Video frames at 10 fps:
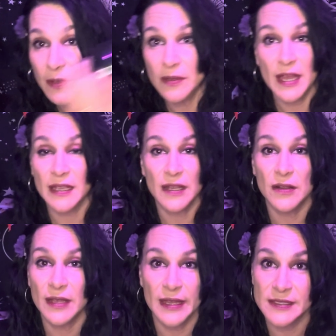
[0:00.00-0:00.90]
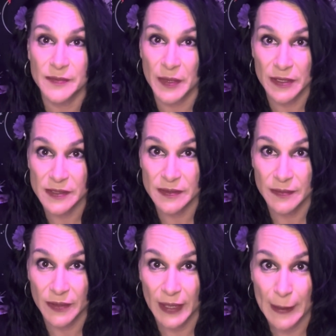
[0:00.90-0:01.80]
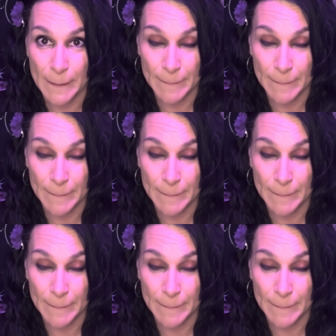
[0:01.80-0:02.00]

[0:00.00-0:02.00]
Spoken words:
ball. I got all kinds of balls, okay?